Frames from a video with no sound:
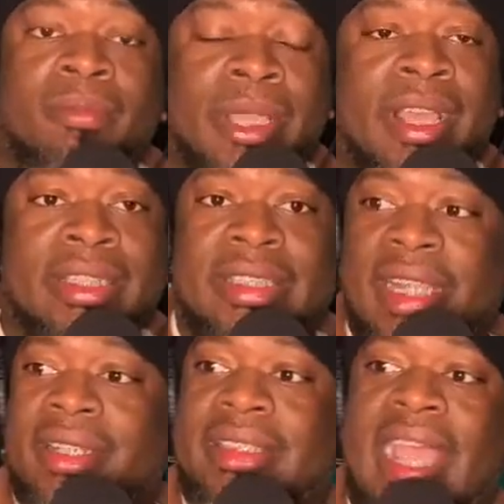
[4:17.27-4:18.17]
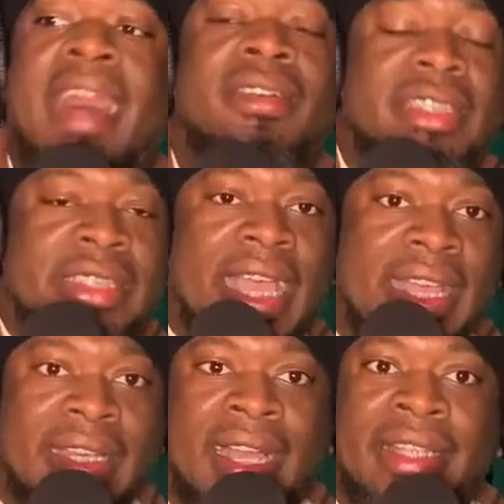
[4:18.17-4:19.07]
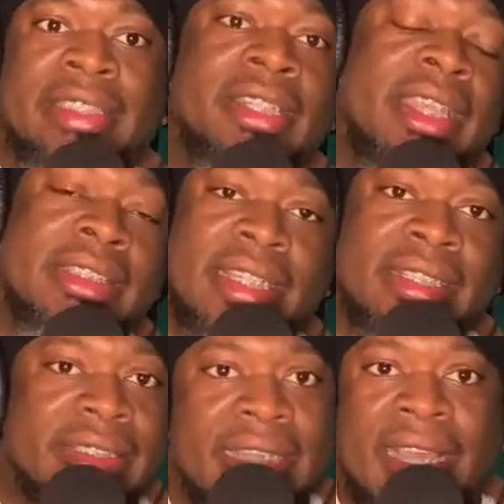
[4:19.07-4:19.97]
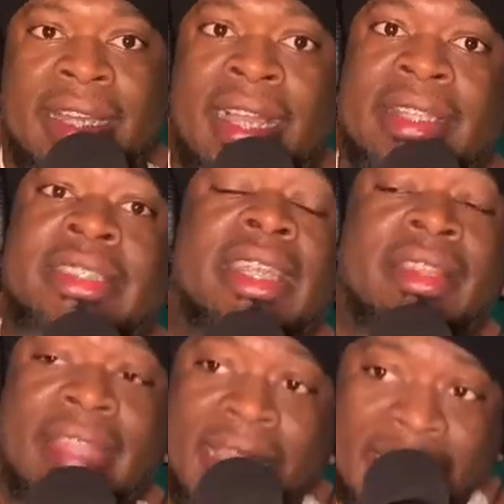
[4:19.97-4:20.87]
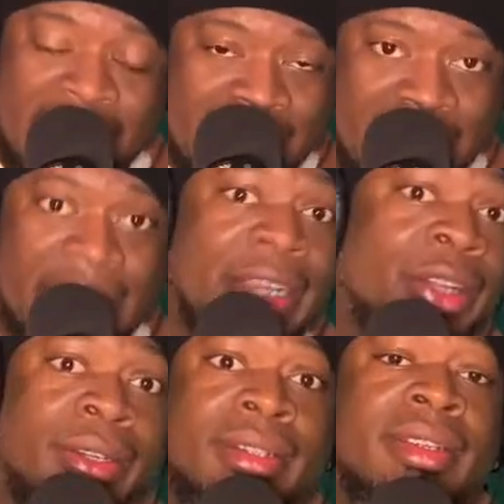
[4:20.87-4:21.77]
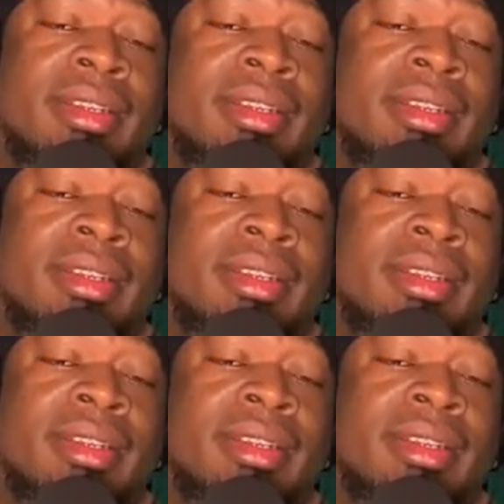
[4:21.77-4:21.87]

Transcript: because there's outside knowledge and there's inside knowledge, and they can hear